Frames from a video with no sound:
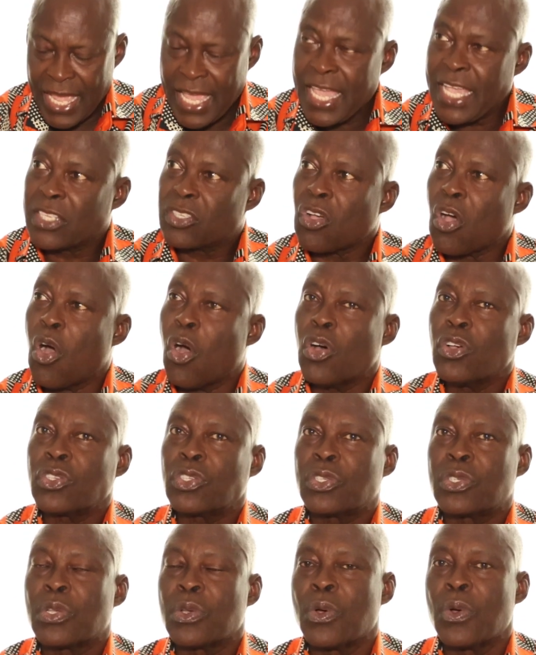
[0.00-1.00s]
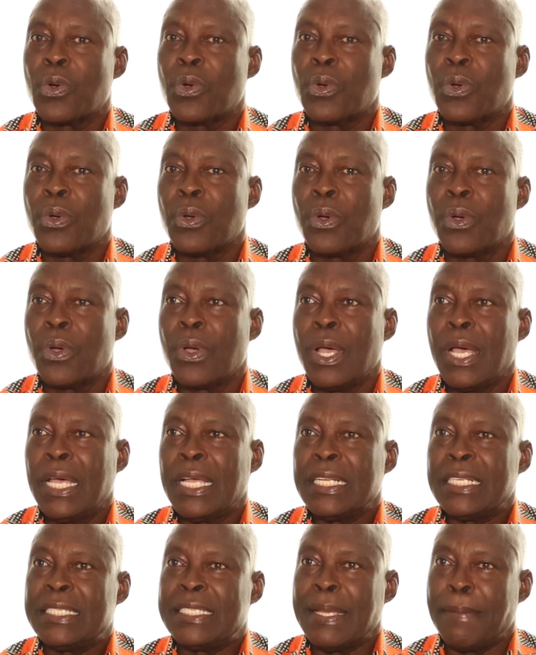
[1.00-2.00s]
It also
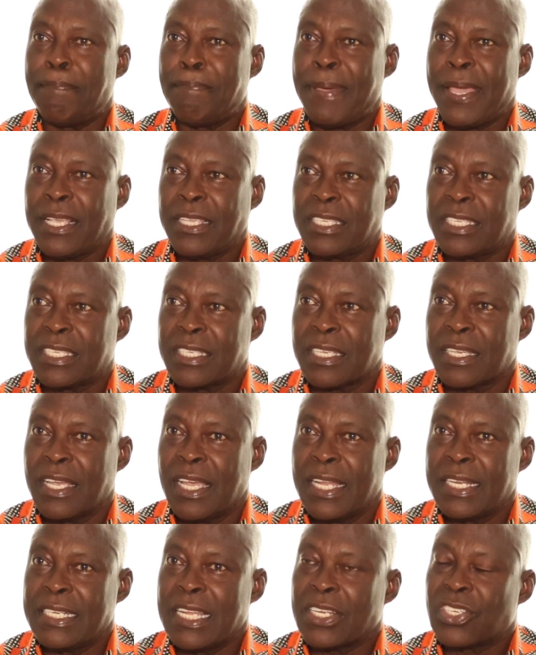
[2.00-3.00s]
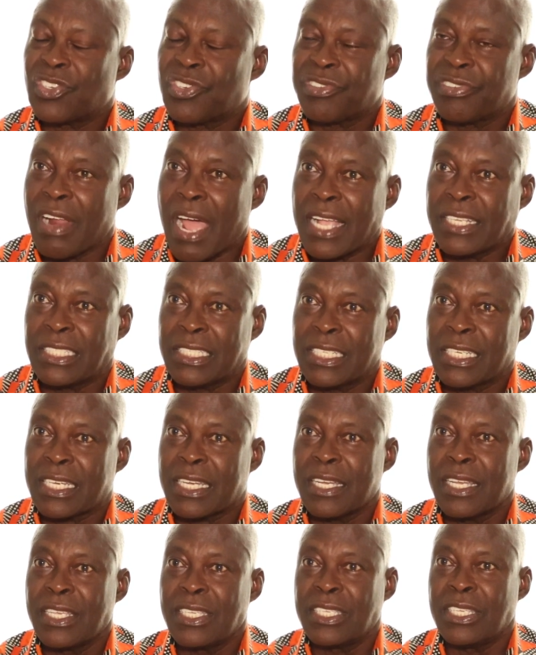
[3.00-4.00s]
depicts the
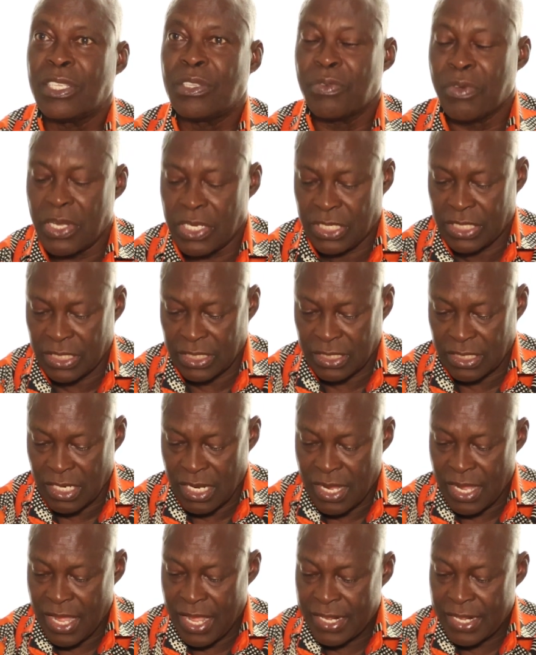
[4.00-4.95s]
tragic situation